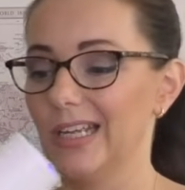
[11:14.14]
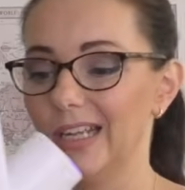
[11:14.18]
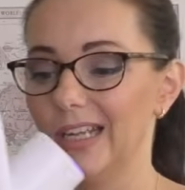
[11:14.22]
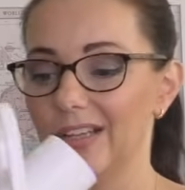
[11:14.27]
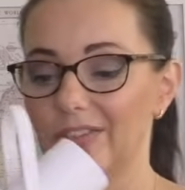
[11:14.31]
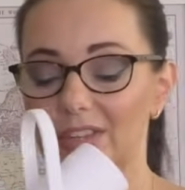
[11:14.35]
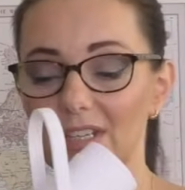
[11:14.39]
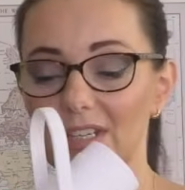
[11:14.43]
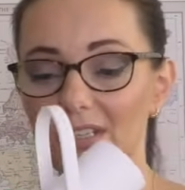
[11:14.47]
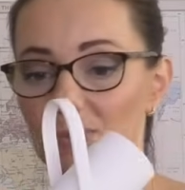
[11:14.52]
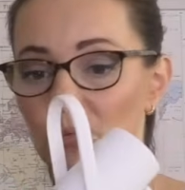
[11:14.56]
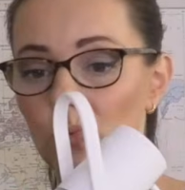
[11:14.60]

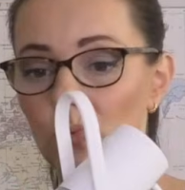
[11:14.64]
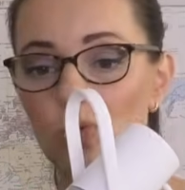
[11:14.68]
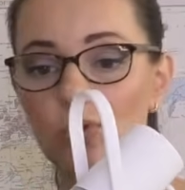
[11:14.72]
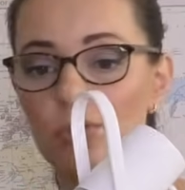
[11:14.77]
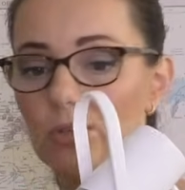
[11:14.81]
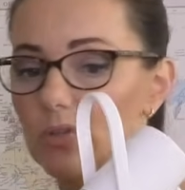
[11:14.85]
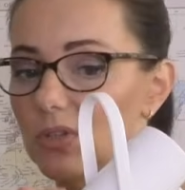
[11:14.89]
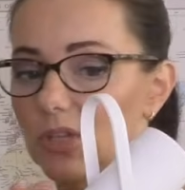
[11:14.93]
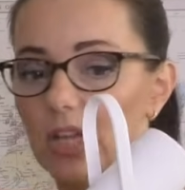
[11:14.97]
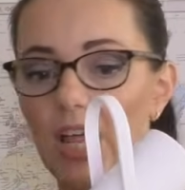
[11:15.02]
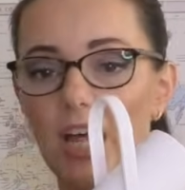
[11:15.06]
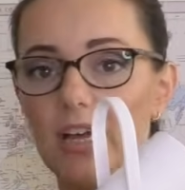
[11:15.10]
This
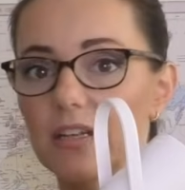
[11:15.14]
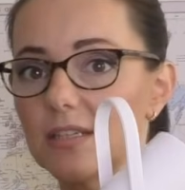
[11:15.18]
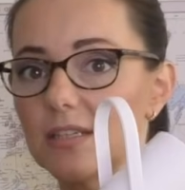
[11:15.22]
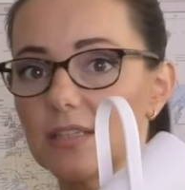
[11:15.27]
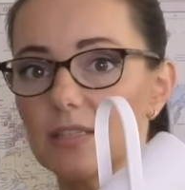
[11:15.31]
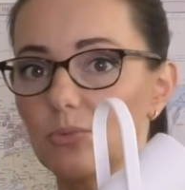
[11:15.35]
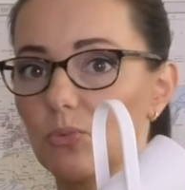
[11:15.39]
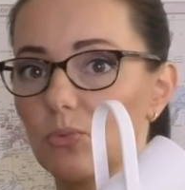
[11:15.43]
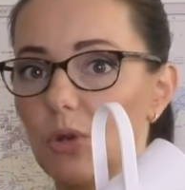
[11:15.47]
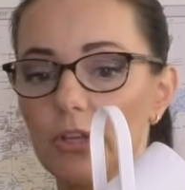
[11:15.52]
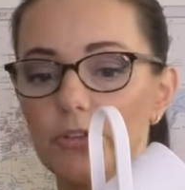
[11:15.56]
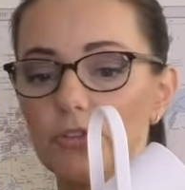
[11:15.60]
water
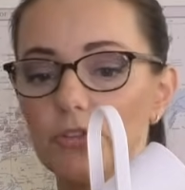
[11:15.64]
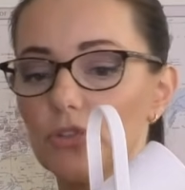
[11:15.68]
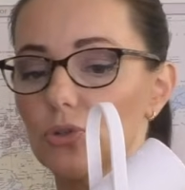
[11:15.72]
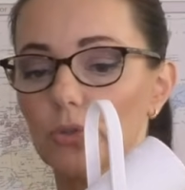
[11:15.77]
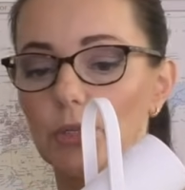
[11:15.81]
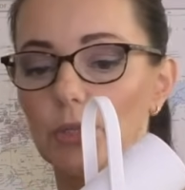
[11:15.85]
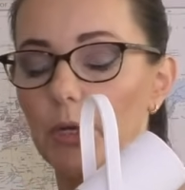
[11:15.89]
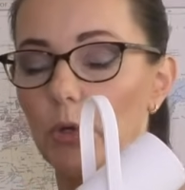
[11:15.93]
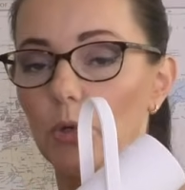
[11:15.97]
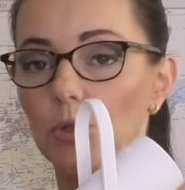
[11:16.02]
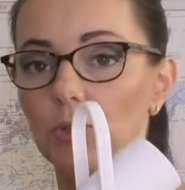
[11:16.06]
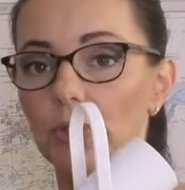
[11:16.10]
lasts well and
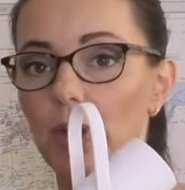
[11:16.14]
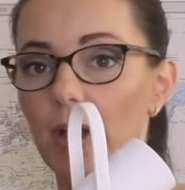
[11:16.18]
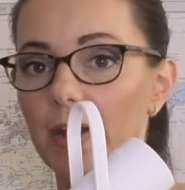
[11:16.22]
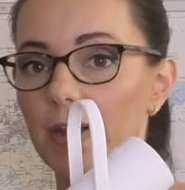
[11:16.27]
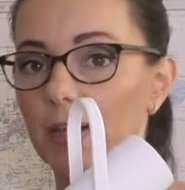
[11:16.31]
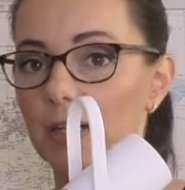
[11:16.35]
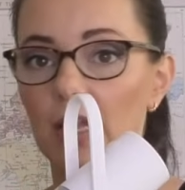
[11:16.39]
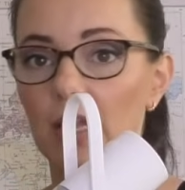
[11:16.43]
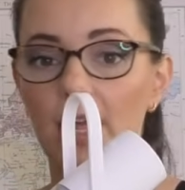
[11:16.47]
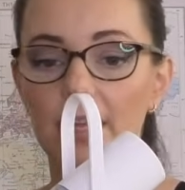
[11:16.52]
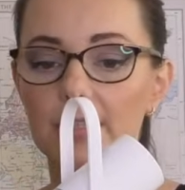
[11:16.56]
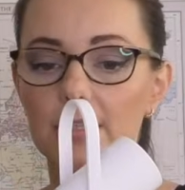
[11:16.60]
truly all night.
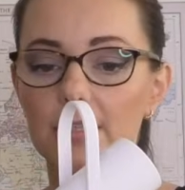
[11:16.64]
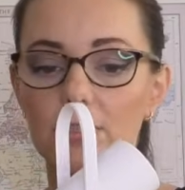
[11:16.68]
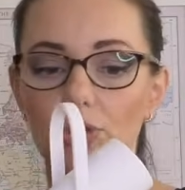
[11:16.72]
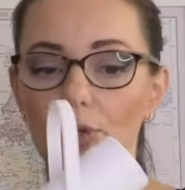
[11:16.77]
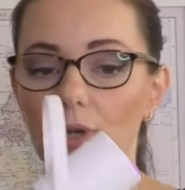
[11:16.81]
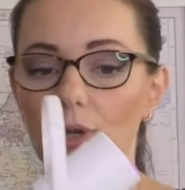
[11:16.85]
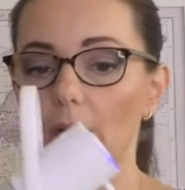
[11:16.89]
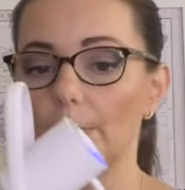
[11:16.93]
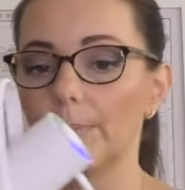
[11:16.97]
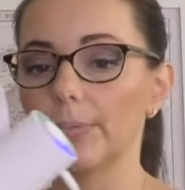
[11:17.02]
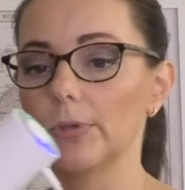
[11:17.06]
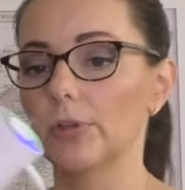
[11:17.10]
It lasts you a
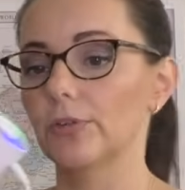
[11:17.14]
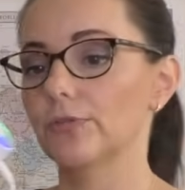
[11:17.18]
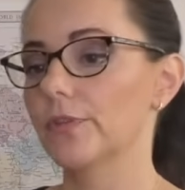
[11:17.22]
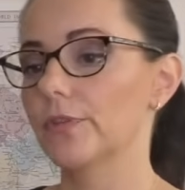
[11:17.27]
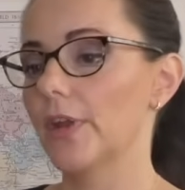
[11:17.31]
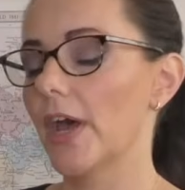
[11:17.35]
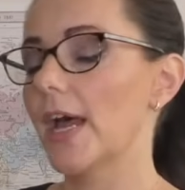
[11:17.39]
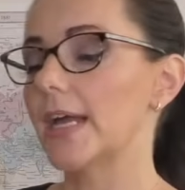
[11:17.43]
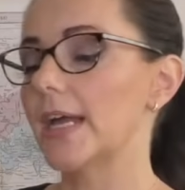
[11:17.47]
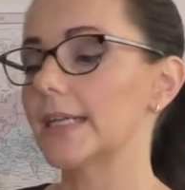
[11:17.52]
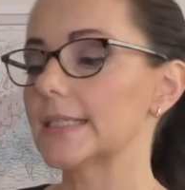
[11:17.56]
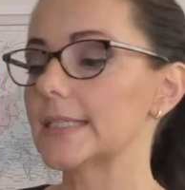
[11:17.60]
couple of
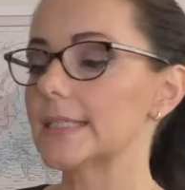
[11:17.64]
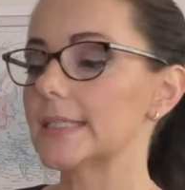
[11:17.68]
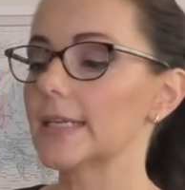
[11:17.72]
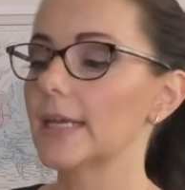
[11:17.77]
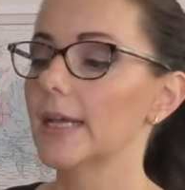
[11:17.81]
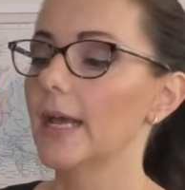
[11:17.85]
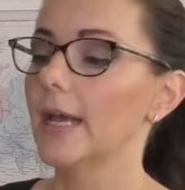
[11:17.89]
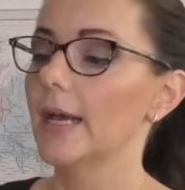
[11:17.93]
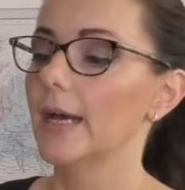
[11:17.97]
nights.